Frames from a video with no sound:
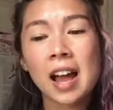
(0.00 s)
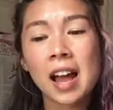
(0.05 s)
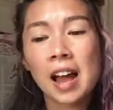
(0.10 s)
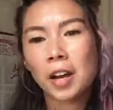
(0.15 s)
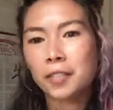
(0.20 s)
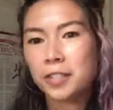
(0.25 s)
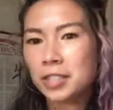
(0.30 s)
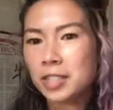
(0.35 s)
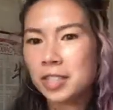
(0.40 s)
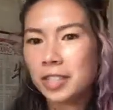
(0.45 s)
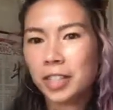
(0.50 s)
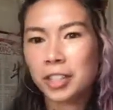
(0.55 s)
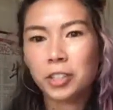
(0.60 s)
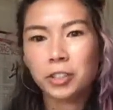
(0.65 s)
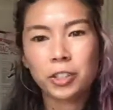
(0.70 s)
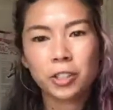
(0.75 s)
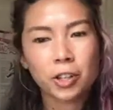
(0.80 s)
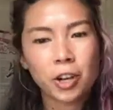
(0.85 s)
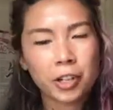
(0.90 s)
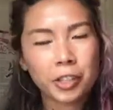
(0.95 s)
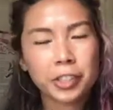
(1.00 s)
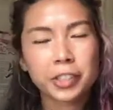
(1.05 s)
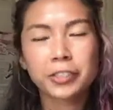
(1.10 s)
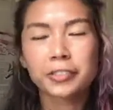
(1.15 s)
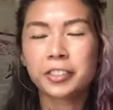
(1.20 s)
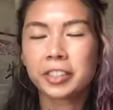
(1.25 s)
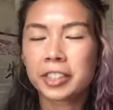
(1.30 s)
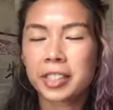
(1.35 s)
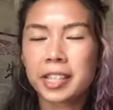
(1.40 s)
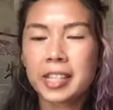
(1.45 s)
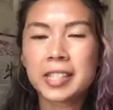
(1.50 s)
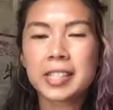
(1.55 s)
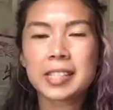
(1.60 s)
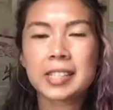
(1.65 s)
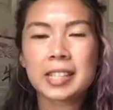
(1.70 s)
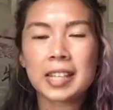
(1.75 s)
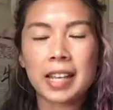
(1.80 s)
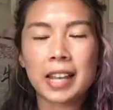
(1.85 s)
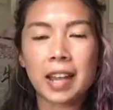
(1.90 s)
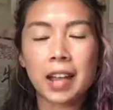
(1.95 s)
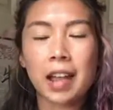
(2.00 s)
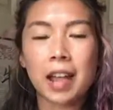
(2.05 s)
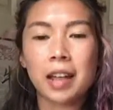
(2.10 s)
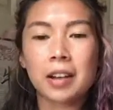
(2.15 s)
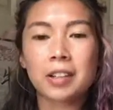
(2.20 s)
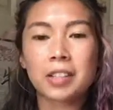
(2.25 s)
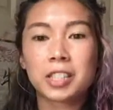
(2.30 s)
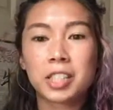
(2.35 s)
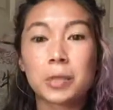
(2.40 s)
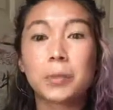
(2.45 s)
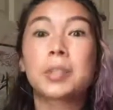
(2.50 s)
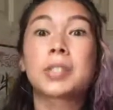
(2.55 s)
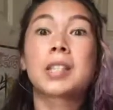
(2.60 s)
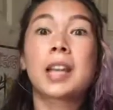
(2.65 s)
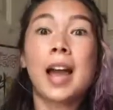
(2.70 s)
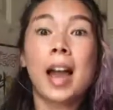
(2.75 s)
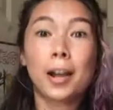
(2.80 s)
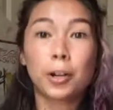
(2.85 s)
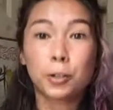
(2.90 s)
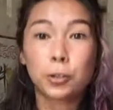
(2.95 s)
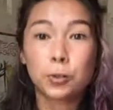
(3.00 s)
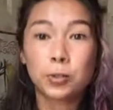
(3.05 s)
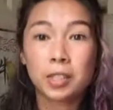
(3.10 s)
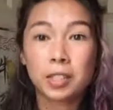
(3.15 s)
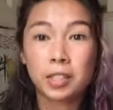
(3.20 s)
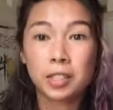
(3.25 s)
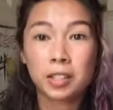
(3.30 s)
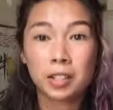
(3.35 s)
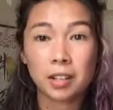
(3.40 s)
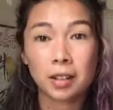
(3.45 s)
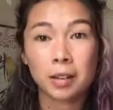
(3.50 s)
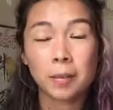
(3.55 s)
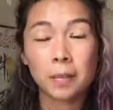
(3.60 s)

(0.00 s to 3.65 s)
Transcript: Obviously, like, you need to honor your feelings and see what's actually